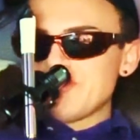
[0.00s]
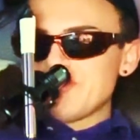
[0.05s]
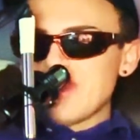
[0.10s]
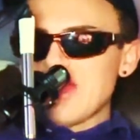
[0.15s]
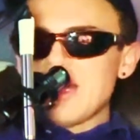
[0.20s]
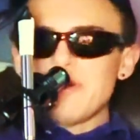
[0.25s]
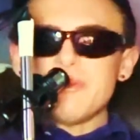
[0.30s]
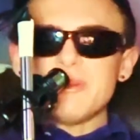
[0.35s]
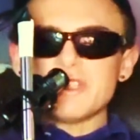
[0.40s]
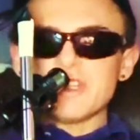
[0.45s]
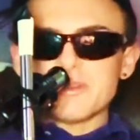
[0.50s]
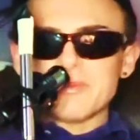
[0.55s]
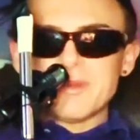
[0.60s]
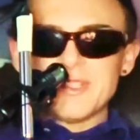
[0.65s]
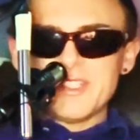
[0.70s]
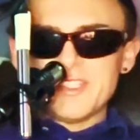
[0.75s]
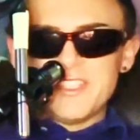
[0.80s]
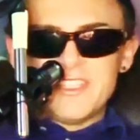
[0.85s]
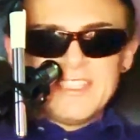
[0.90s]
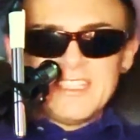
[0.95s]
I don't want to talk about
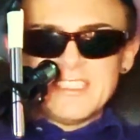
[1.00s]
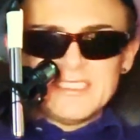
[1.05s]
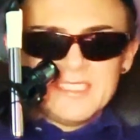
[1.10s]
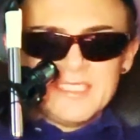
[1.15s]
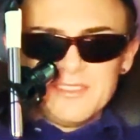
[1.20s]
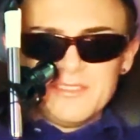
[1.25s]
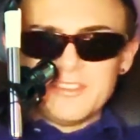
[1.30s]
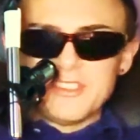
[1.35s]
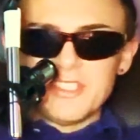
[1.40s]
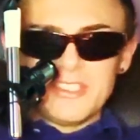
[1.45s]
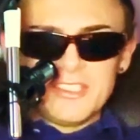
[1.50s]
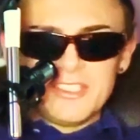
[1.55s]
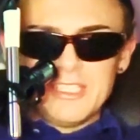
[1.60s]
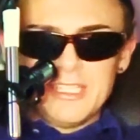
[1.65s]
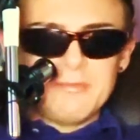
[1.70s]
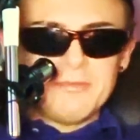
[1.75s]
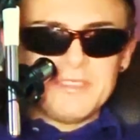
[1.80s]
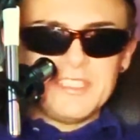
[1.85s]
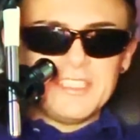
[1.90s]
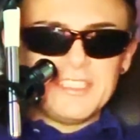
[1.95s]
any of that stuff. Sorry,
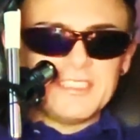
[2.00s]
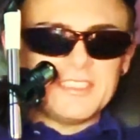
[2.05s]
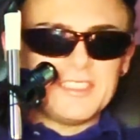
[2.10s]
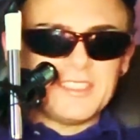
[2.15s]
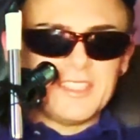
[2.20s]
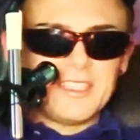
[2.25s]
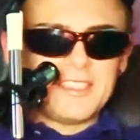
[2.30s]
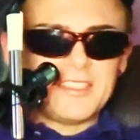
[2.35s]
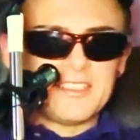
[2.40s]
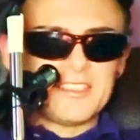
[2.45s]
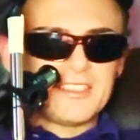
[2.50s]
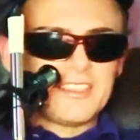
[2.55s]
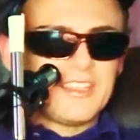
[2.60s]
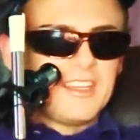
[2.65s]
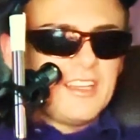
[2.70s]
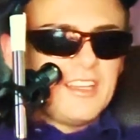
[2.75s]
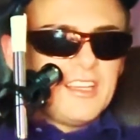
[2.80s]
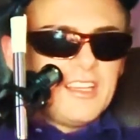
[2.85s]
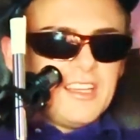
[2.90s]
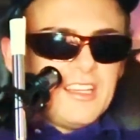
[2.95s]
I'm getting into like
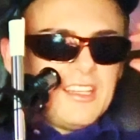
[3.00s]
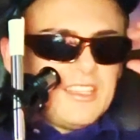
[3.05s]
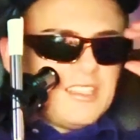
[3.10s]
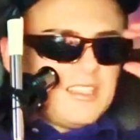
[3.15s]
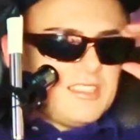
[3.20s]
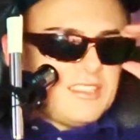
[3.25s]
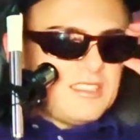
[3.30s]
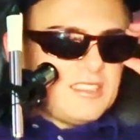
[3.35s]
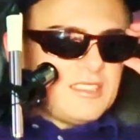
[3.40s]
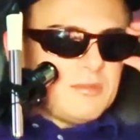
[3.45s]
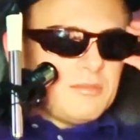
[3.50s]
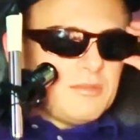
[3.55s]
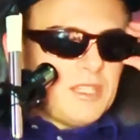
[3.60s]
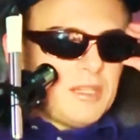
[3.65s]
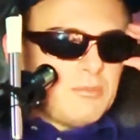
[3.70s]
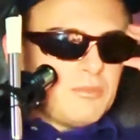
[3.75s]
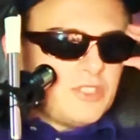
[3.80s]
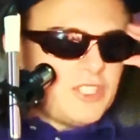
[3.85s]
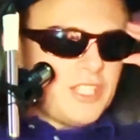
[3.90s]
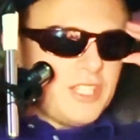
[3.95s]
some
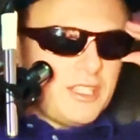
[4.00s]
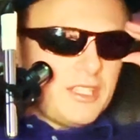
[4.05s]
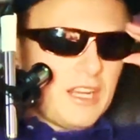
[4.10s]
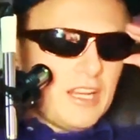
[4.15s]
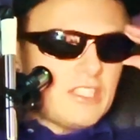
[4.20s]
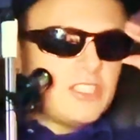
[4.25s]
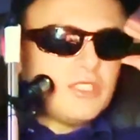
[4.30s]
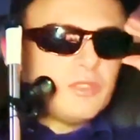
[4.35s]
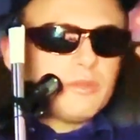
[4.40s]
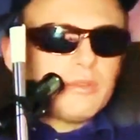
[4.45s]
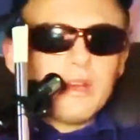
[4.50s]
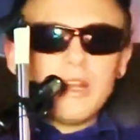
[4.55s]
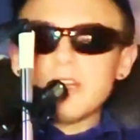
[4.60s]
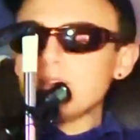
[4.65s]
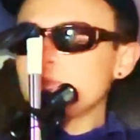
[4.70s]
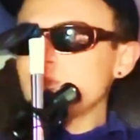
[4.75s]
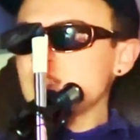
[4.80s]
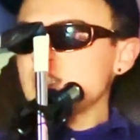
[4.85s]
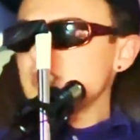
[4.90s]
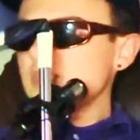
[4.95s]
dumb shit. I
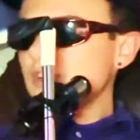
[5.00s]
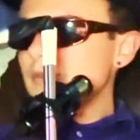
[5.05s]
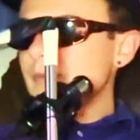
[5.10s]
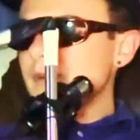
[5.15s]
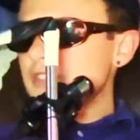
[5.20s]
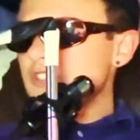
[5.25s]
wanted to talk about